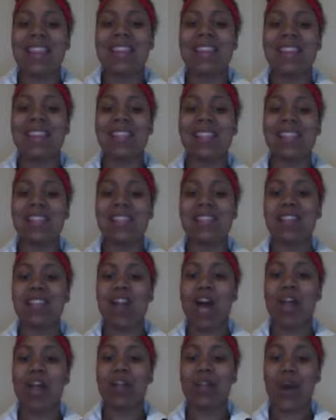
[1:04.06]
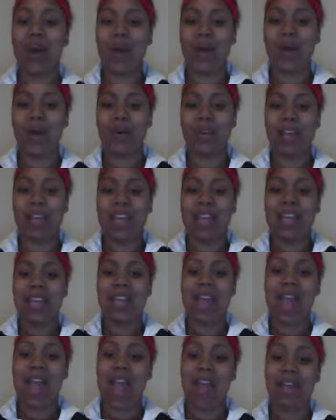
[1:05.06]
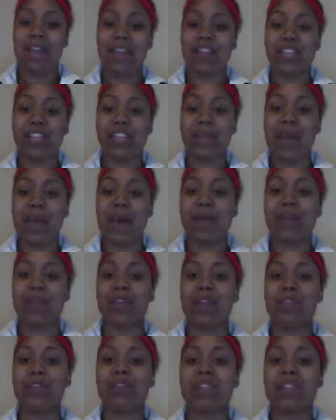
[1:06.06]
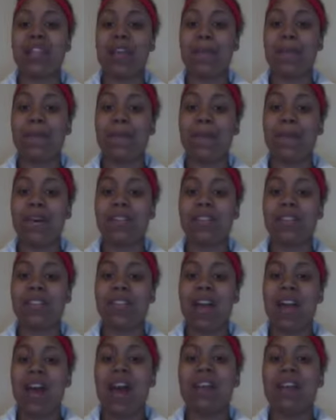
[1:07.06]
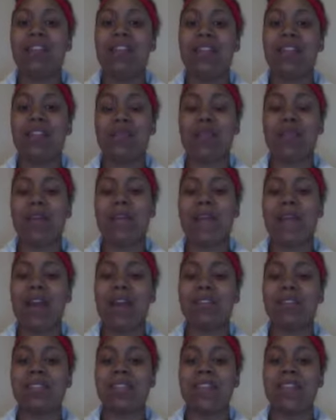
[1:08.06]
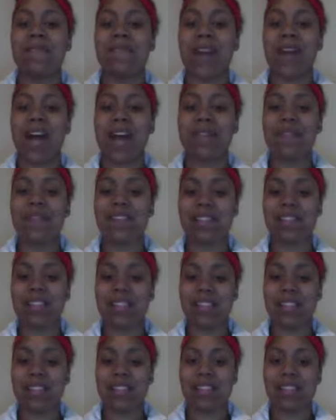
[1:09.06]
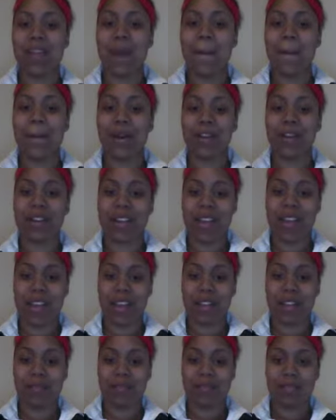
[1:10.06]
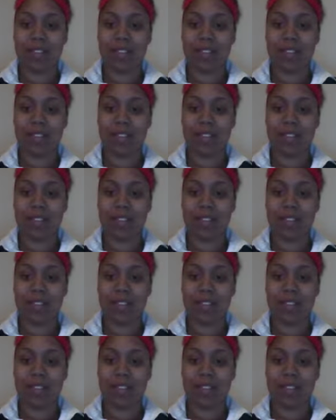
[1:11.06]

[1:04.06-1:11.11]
This season alone, he averaged about 13 points, 11 rebounds, and 5 assists per game.